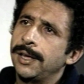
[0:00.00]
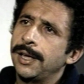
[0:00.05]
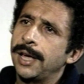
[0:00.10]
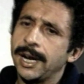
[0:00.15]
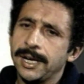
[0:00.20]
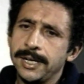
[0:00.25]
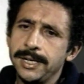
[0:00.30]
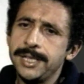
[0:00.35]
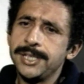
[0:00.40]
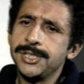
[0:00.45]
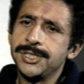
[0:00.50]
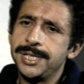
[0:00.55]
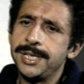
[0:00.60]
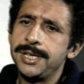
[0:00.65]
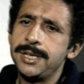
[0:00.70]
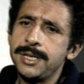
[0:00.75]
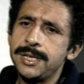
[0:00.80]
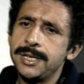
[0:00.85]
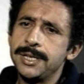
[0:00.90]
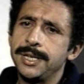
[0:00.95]
At least
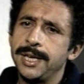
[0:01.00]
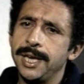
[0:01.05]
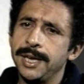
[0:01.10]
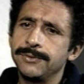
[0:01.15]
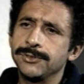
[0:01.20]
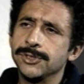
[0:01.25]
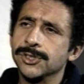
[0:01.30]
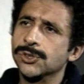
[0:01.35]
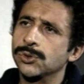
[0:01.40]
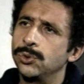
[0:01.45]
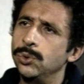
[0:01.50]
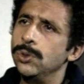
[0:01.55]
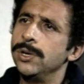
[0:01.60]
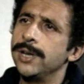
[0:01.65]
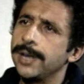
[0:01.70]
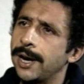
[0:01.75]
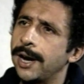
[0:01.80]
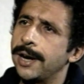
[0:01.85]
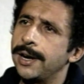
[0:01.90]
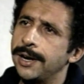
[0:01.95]
he gave the school
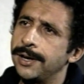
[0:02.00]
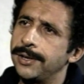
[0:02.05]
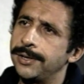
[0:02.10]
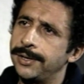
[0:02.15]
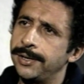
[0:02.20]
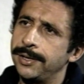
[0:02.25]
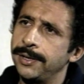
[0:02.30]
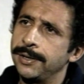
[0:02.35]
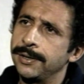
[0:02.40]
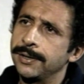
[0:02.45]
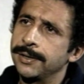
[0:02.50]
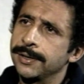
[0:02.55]
an identity,